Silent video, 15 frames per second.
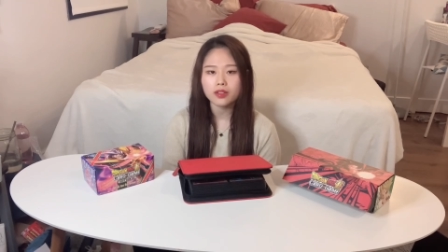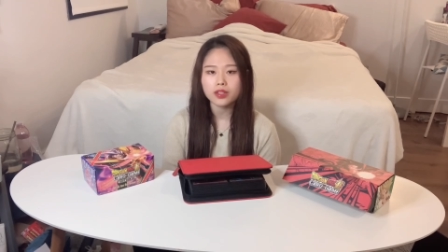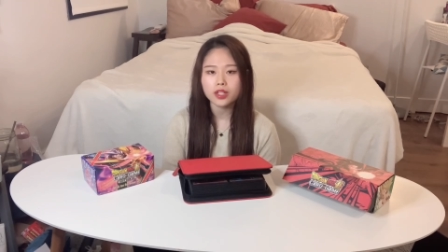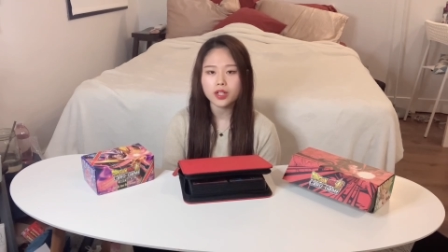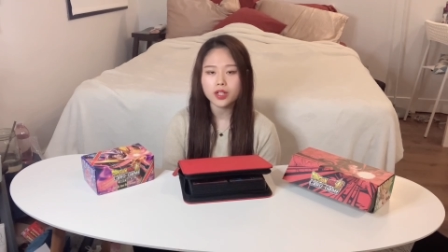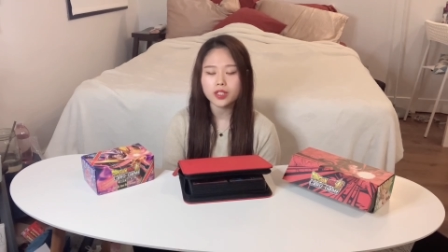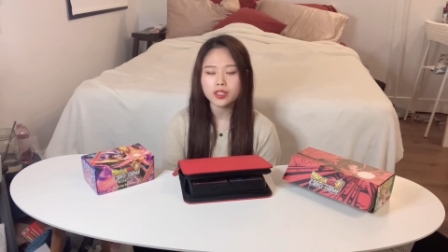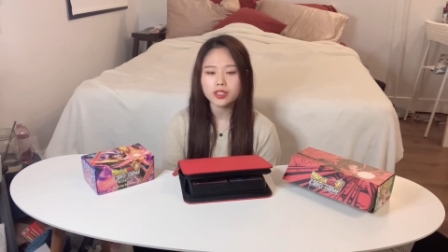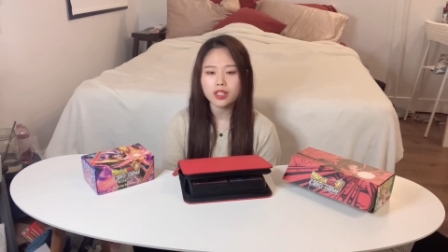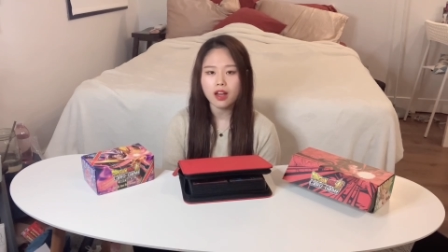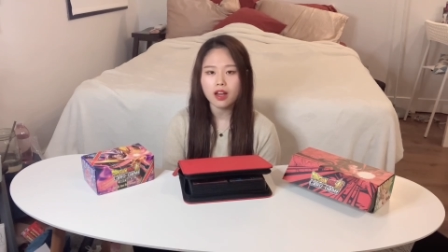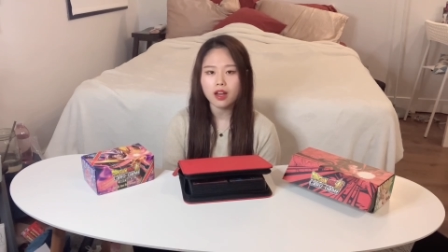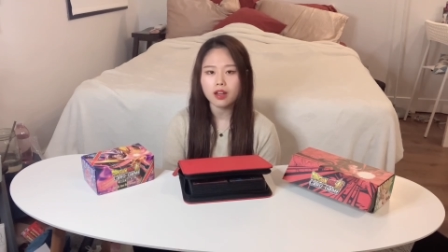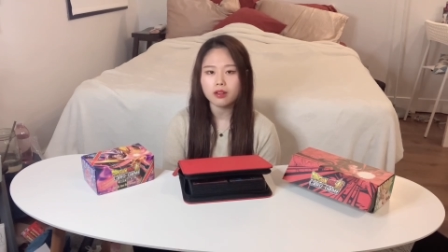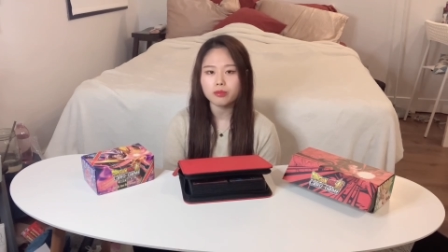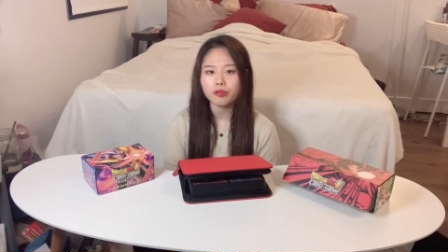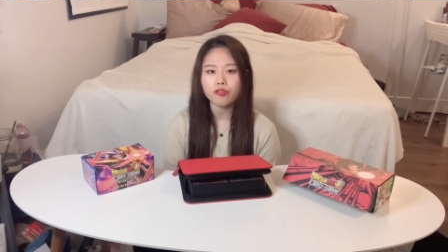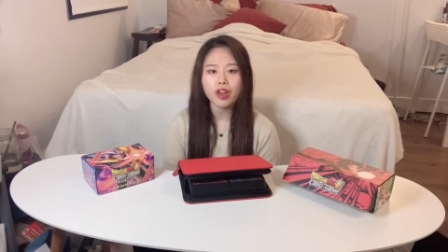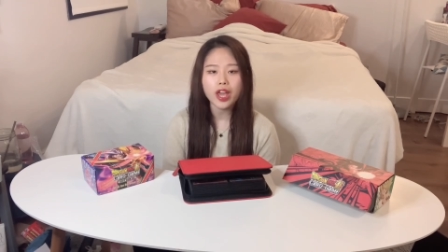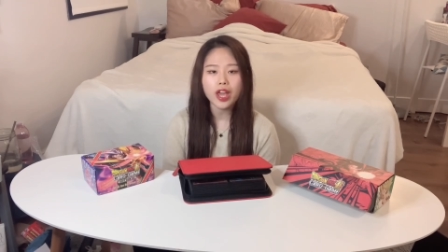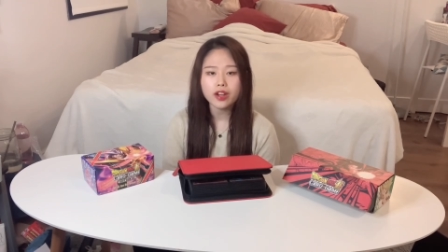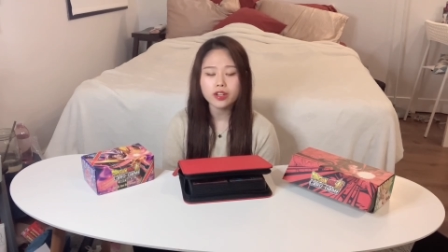there's um,
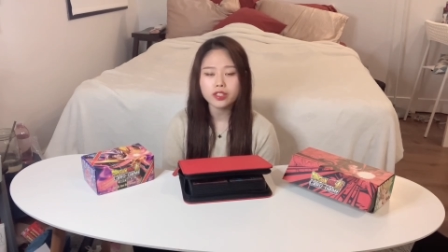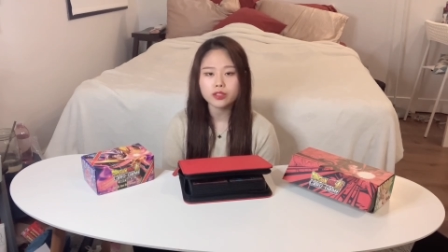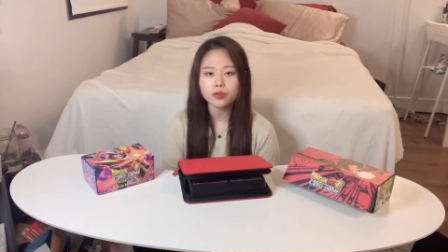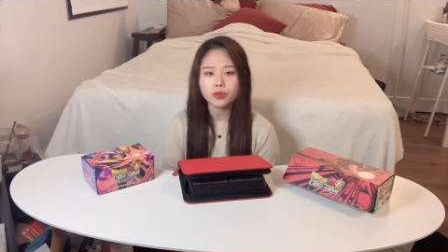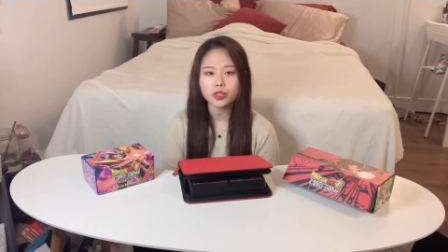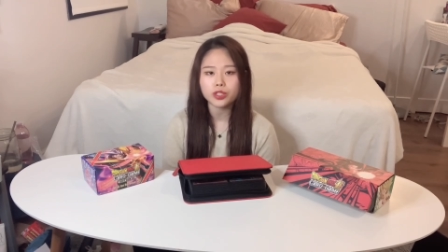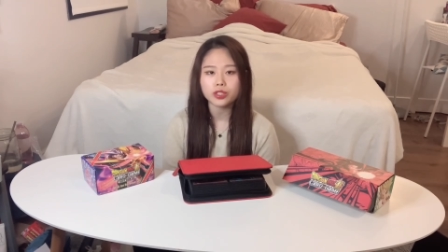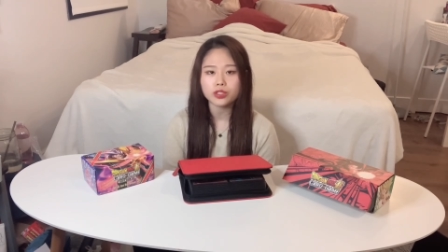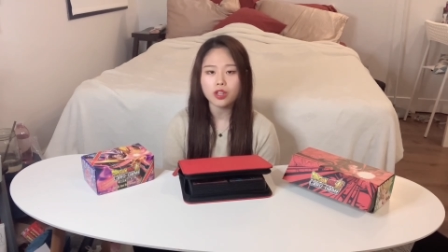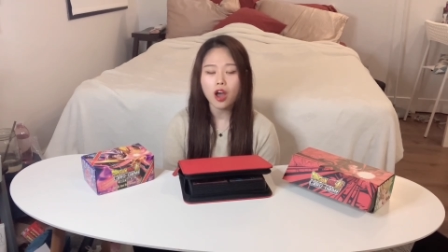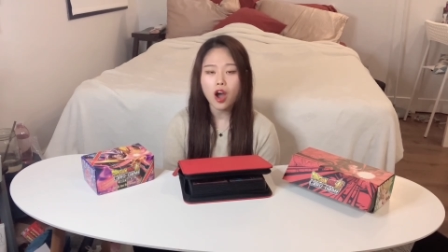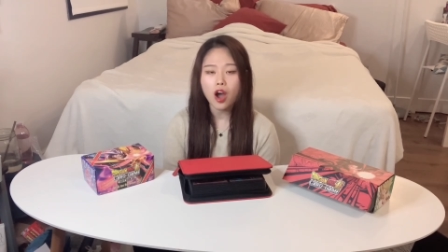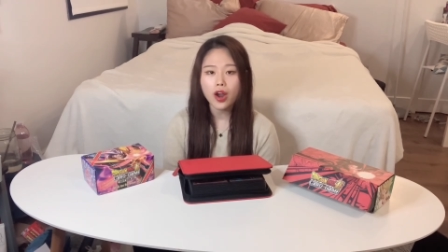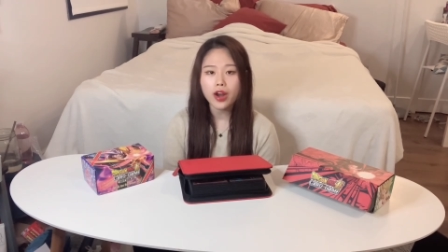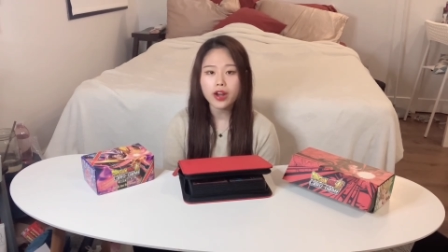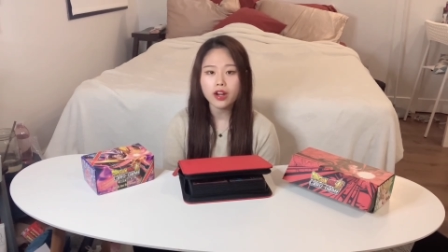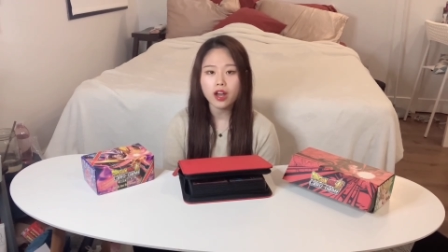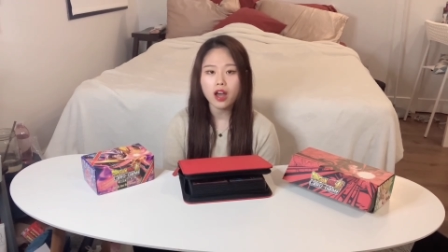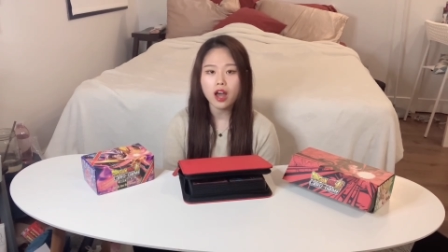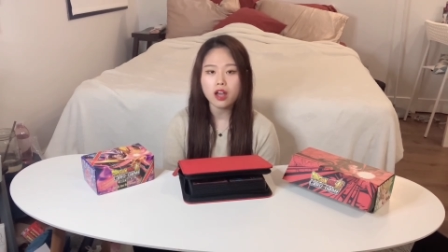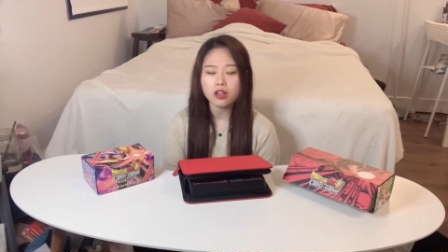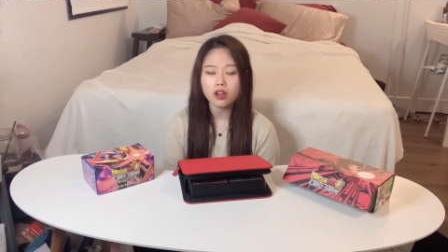Rares, which is R,
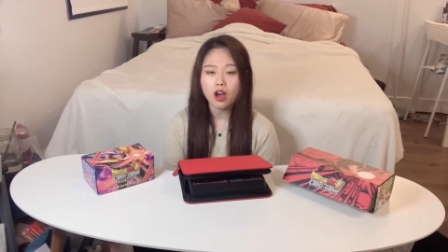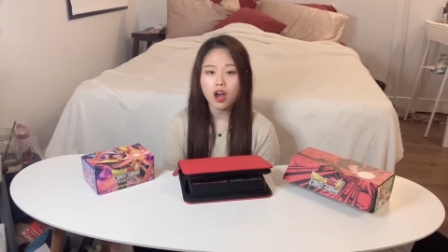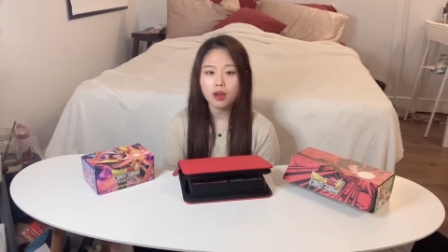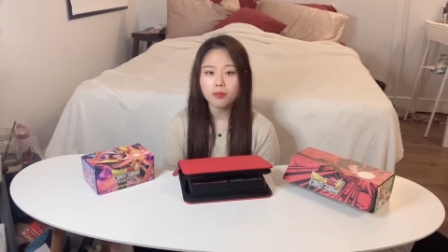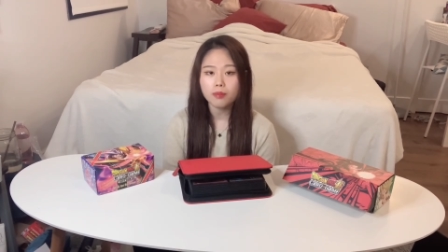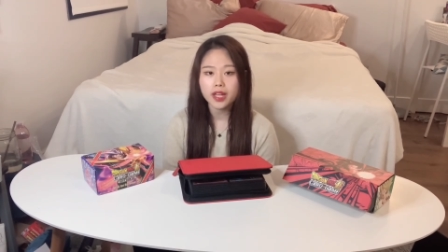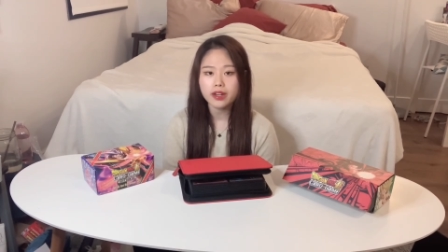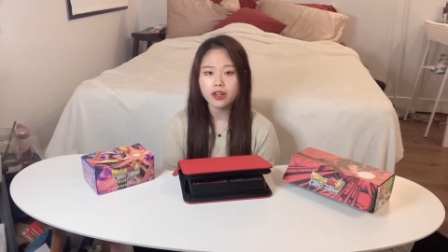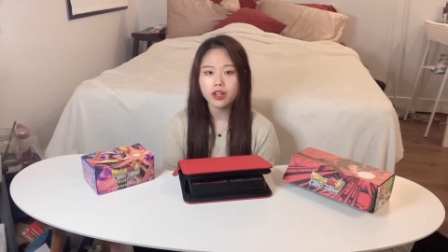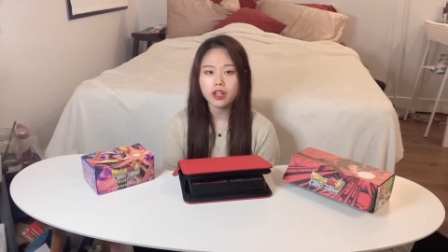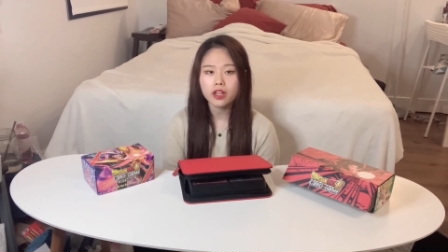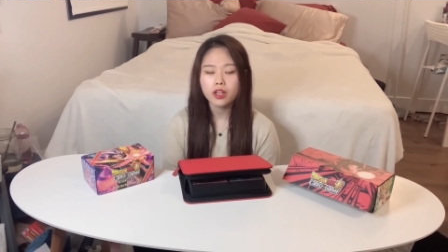Uncommon,